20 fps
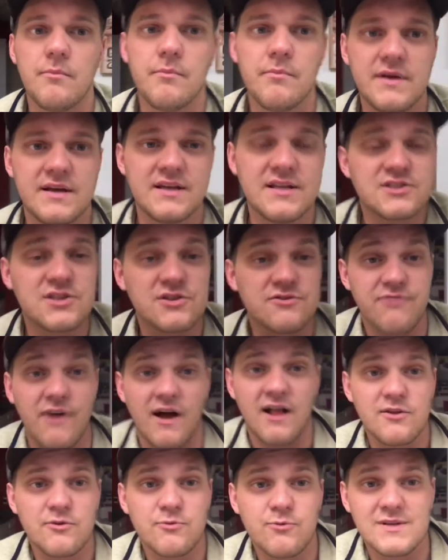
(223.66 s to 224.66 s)
he just
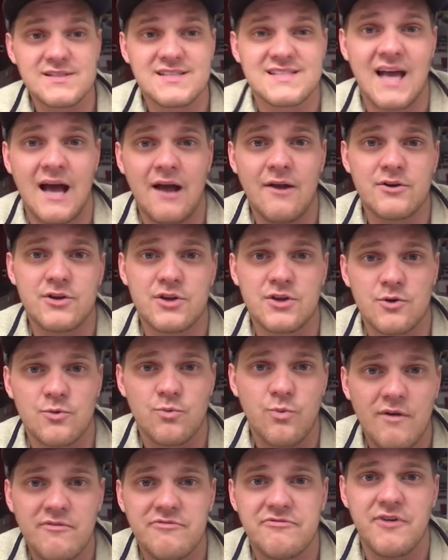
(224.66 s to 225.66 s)
followed what sounded
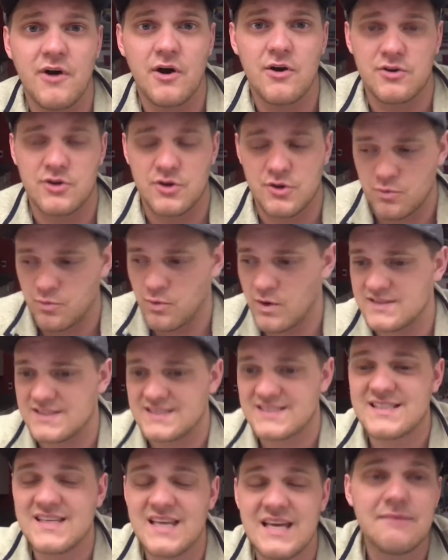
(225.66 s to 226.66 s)
good, what felt good, what
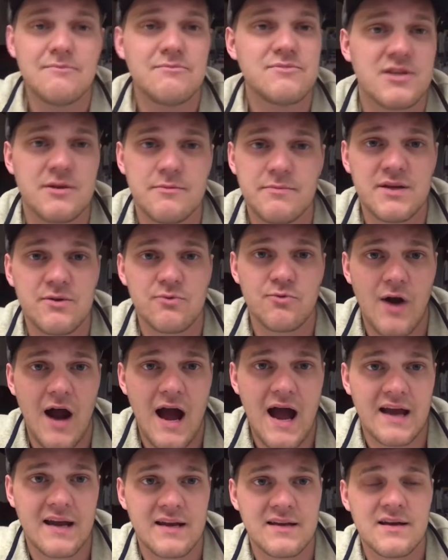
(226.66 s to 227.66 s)
seemed to be
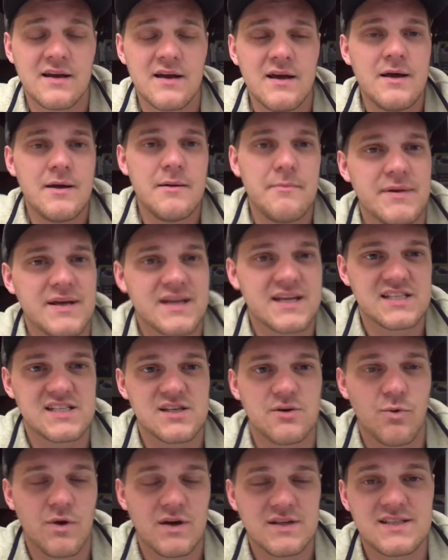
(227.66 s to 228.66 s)
right, because
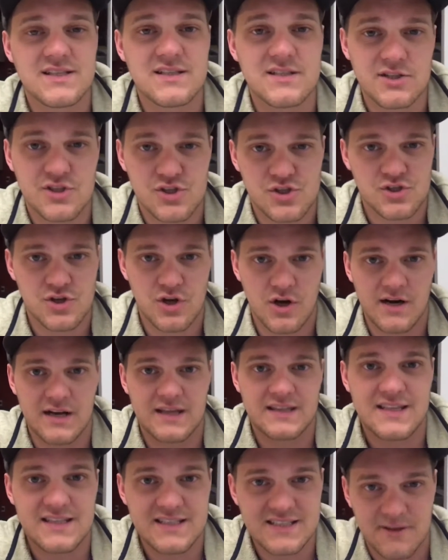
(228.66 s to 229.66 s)
he wasn't
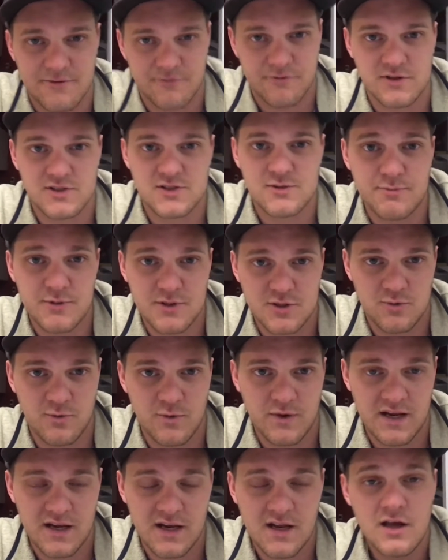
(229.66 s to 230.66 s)
discerning the difference
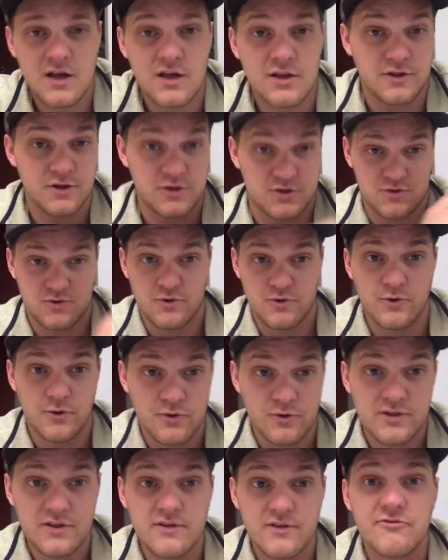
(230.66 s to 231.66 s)
between the
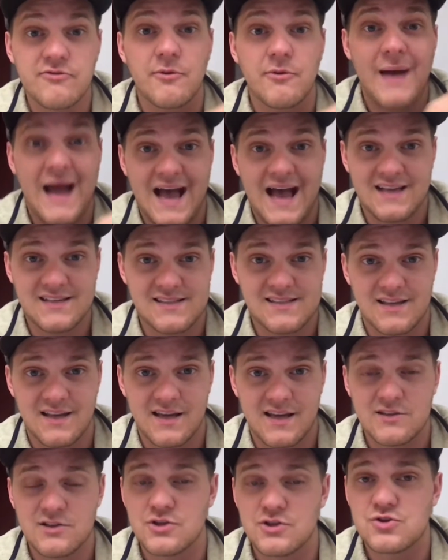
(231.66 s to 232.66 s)
truth from
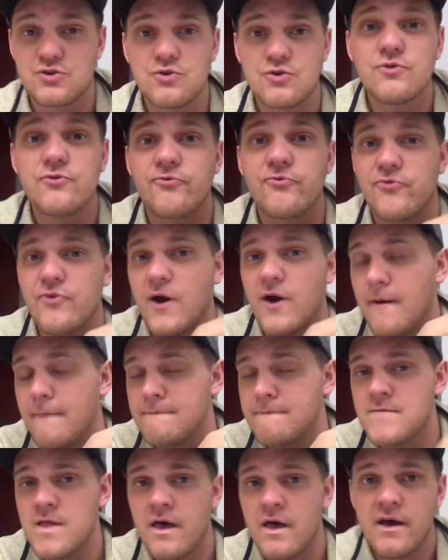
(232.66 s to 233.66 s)
Aslan, the truth
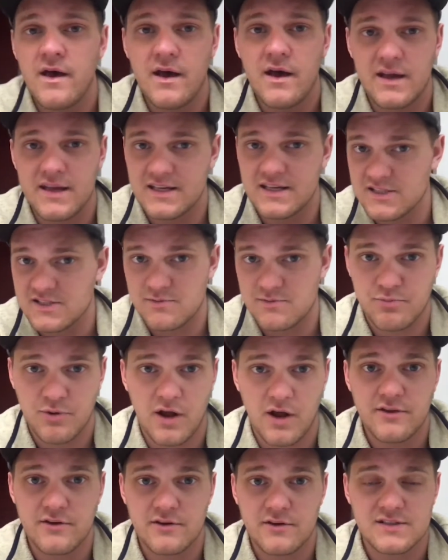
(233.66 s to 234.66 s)
from his
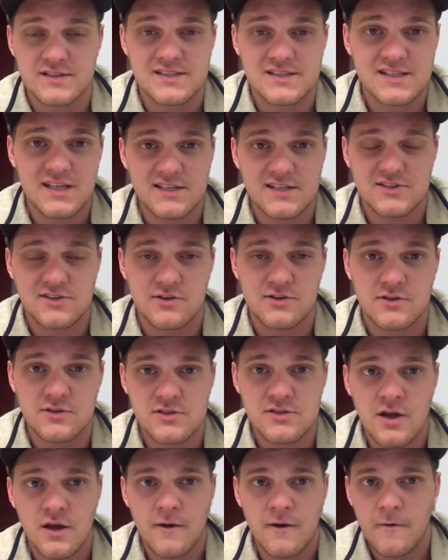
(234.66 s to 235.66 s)
brother and sisters.